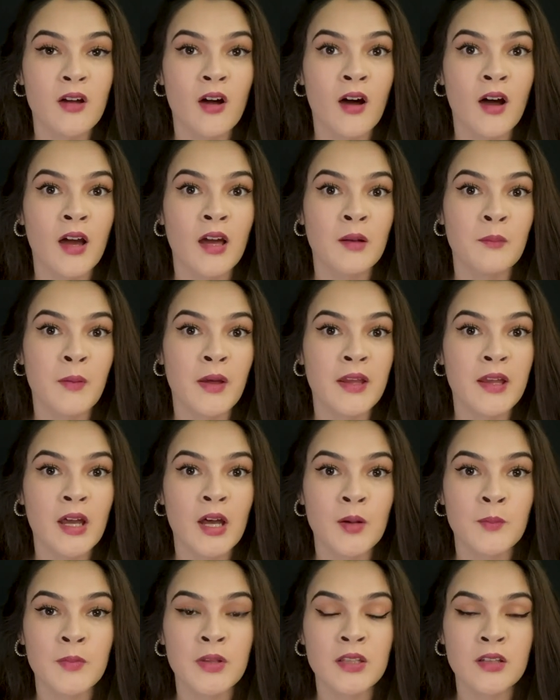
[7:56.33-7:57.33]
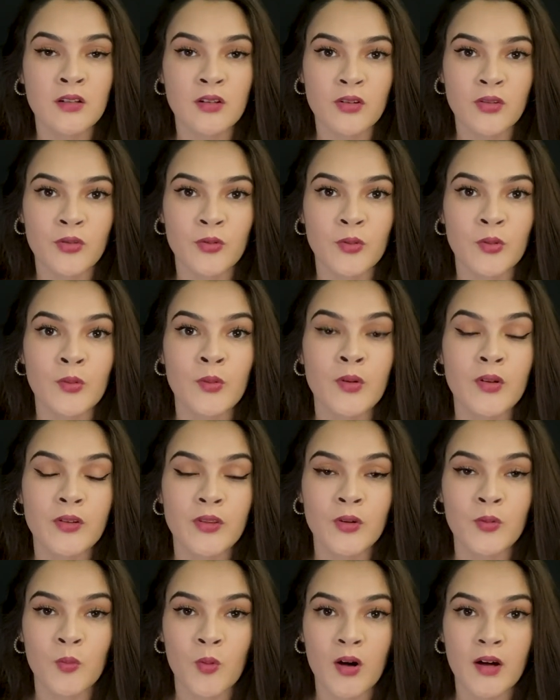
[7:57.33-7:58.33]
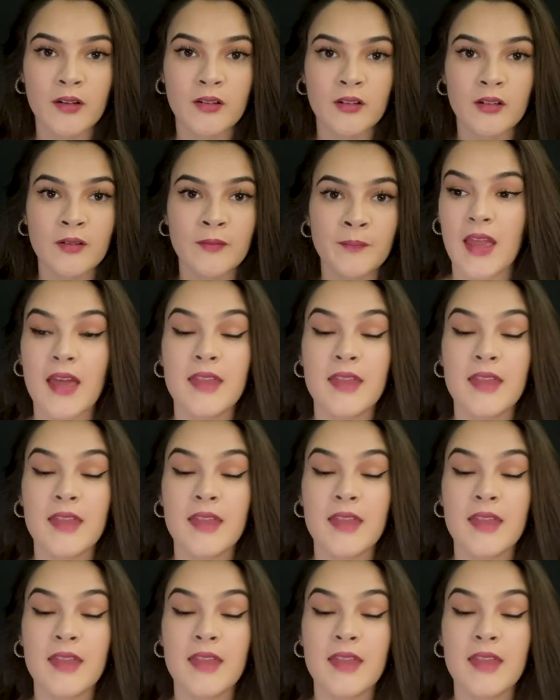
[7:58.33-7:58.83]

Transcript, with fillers: God by coming through the water.